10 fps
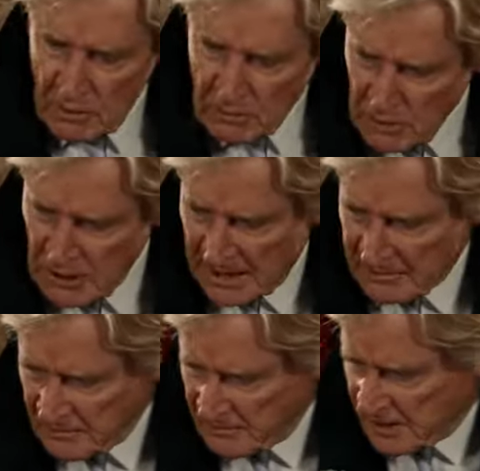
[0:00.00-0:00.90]
course she
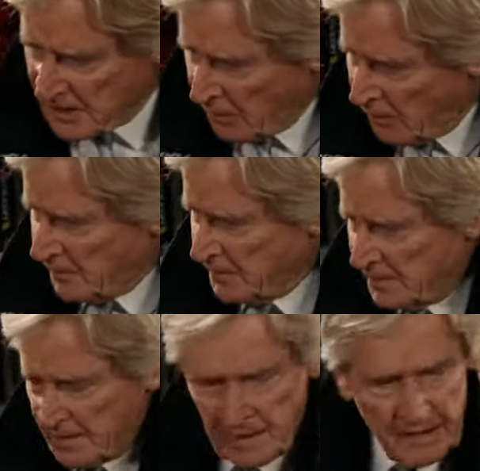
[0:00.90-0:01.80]
hasn't
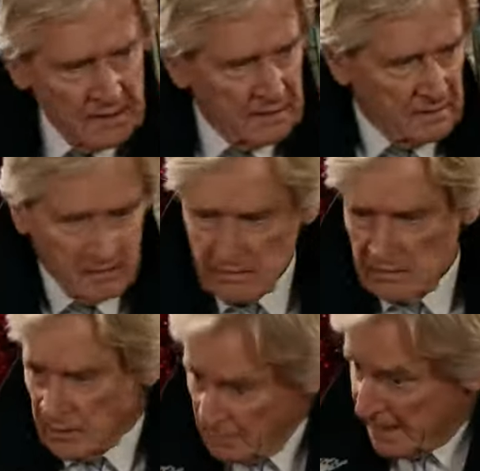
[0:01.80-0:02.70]
forgotten.
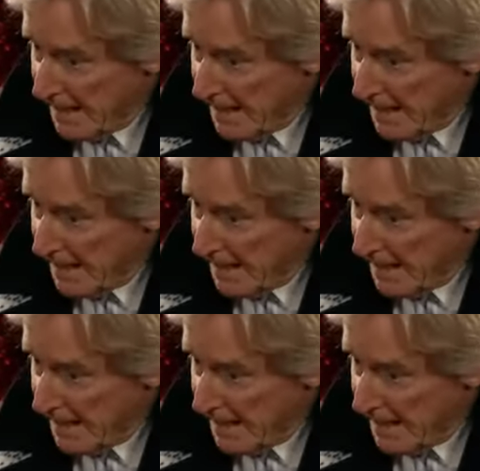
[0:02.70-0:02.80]
She'll be